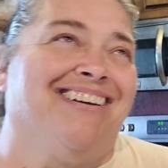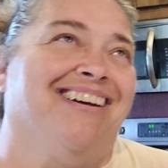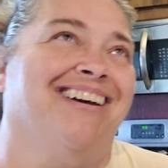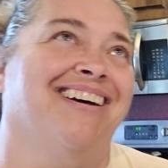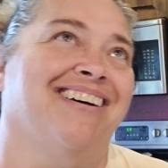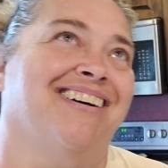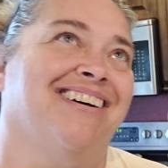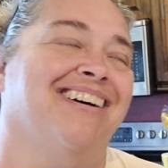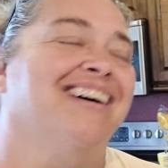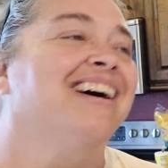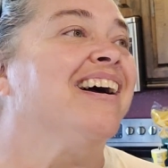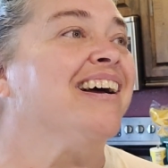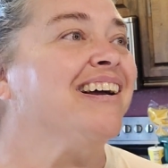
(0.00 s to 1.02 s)

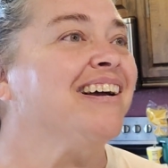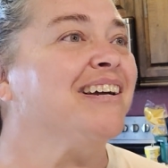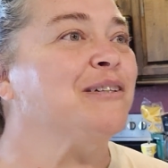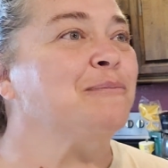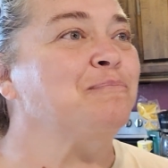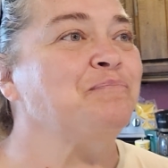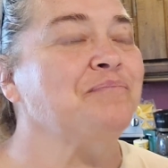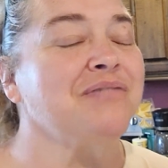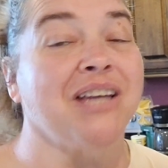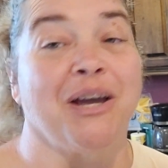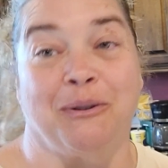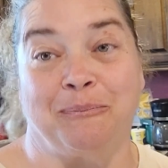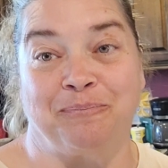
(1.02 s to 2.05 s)

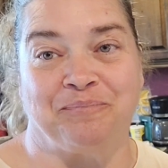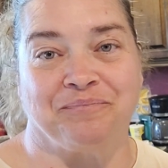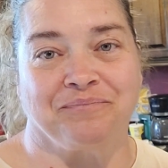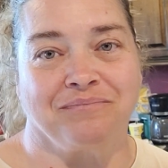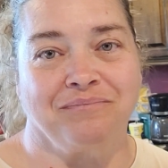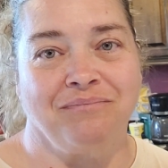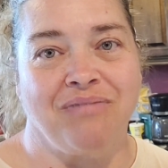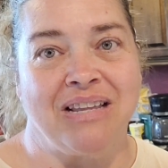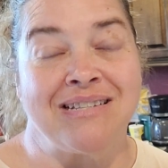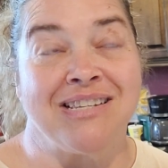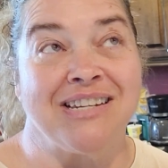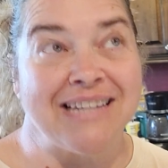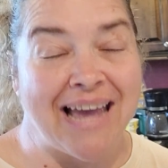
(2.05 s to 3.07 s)
so,
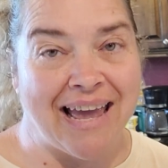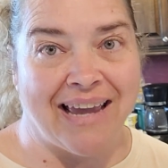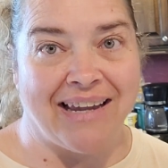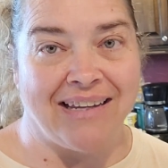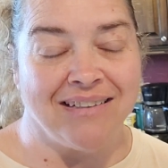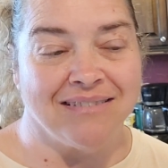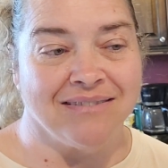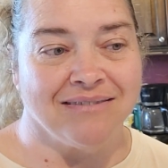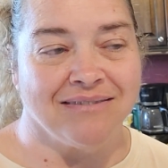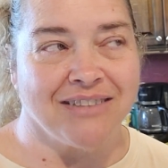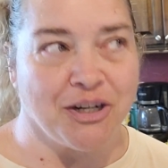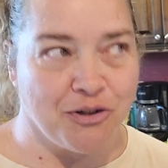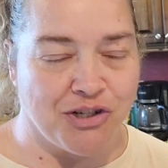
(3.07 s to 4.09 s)
today,
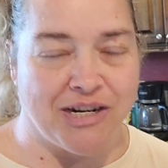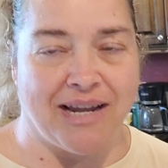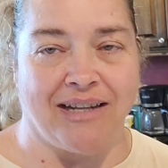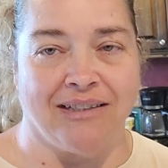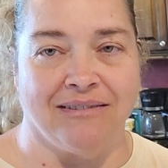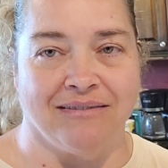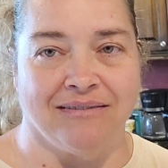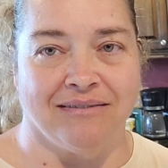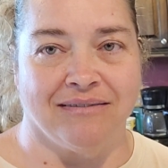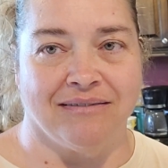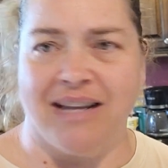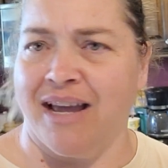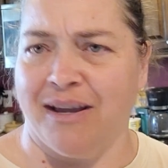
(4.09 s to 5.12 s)
Thursday,
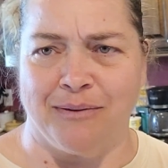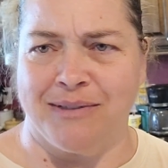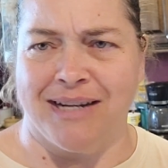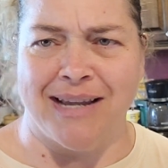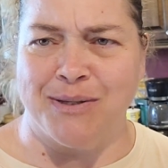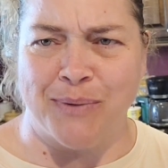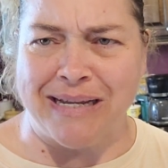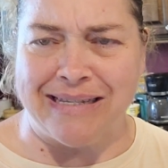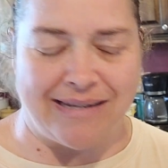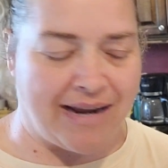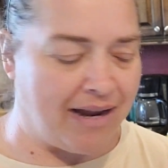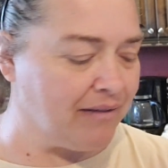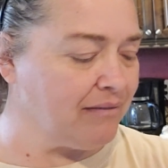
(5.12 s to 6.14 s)
no, today's
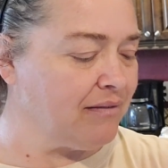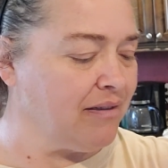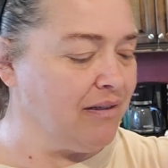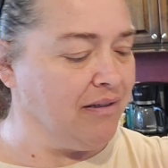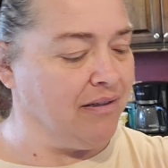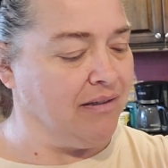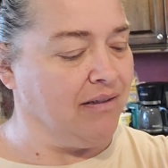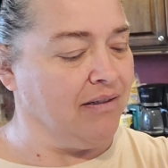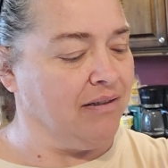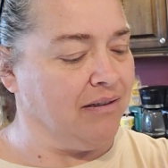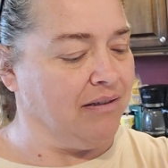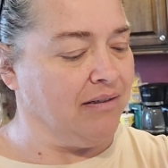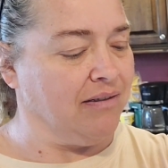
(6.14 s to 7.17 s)
Wednesday.
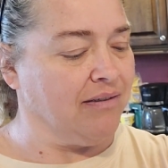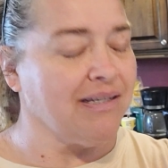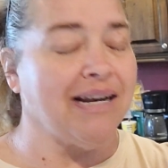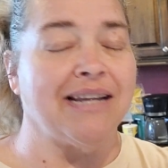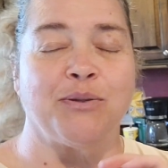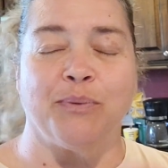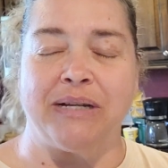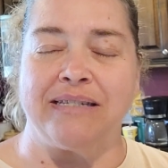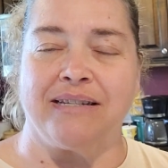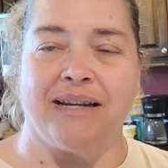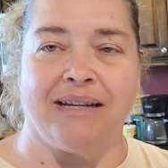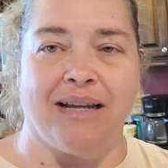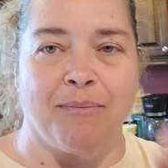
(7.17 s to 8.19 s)
Today's
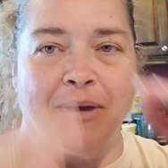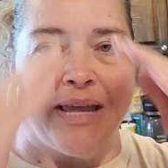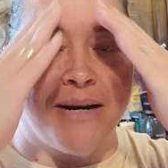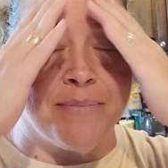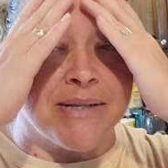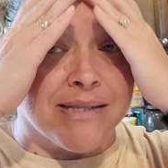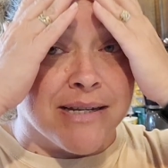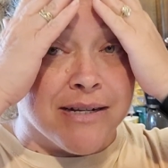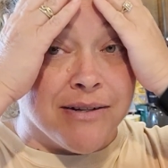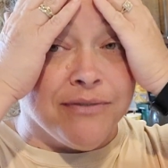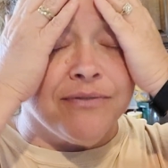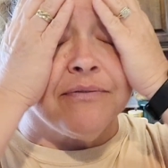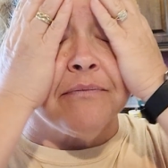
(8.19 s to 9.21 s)
Wednesday. I'm ahead of
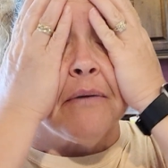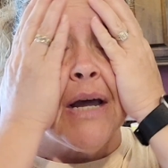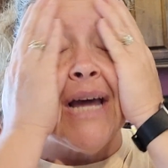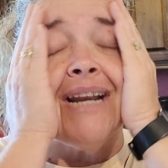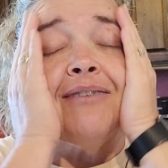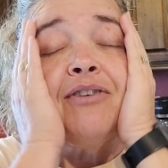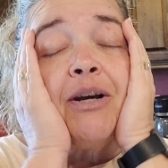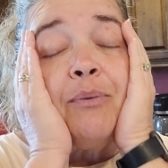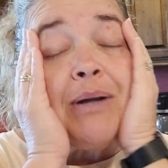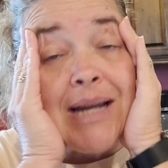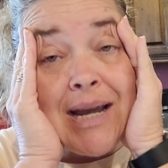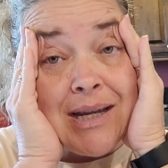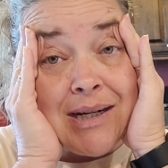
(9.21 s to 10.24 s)
myself. I never know what
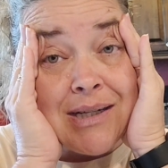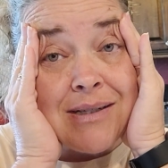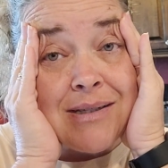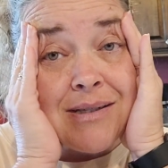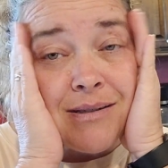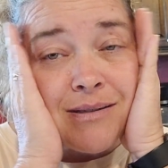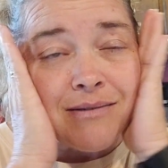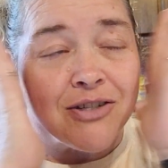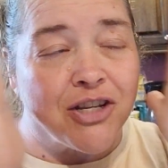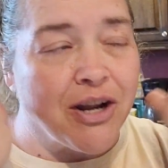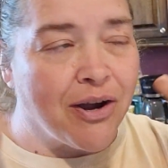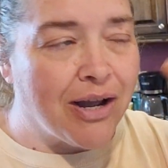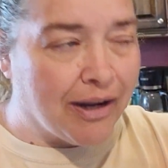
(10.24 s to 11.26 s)
day it is. You
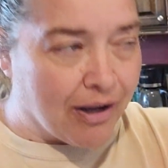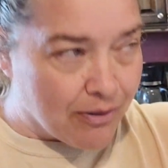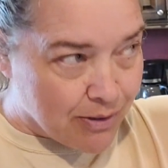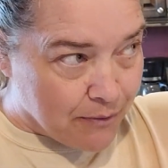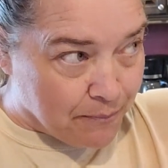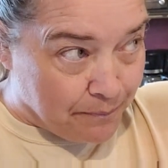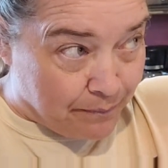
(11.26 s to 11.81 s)
know how it goes.